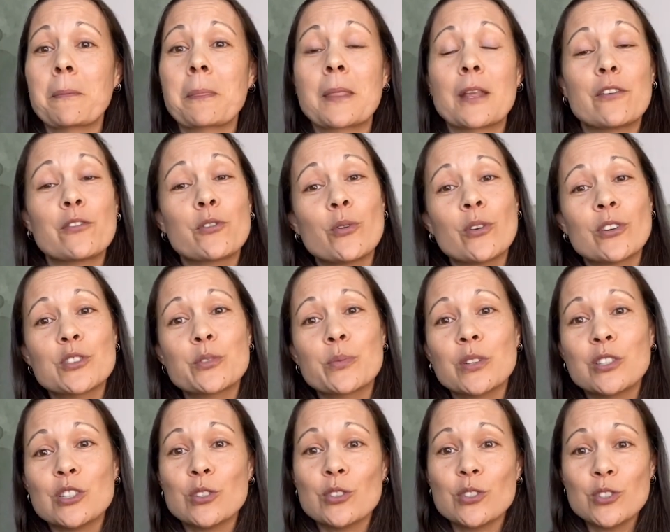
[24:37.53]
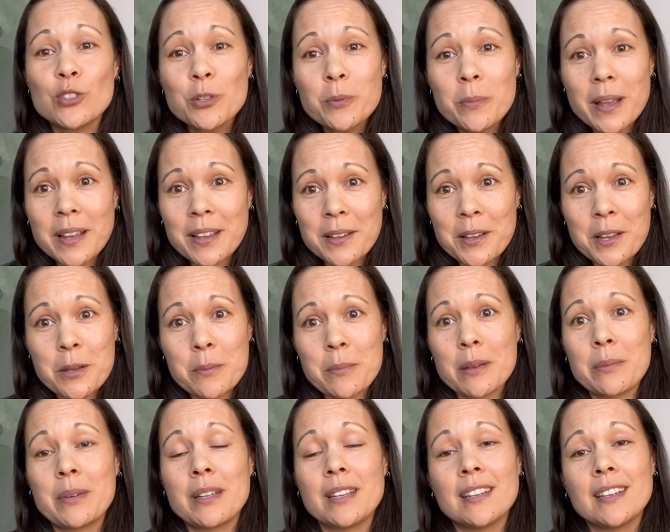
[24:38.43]
Of course, once you do make a
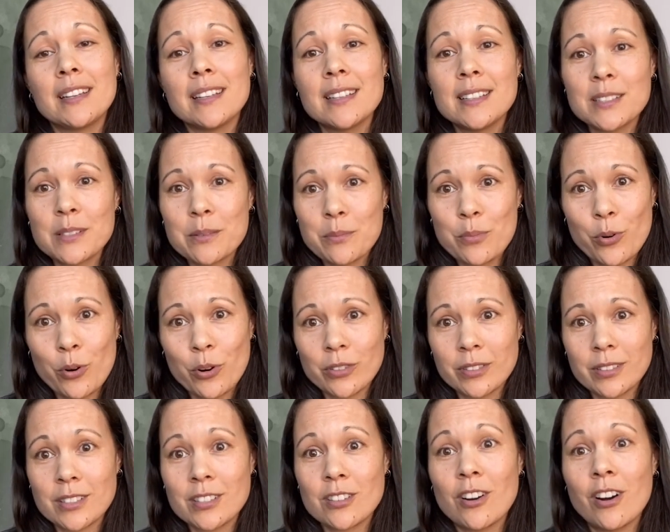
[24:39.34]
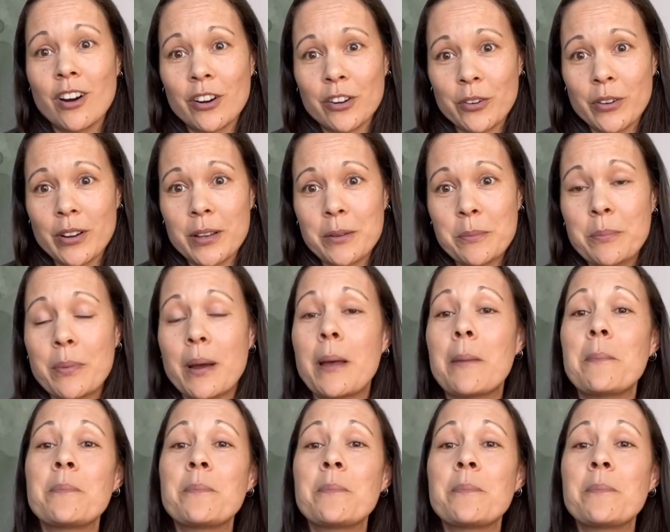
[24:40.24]
commitment, it is important to honor it. But,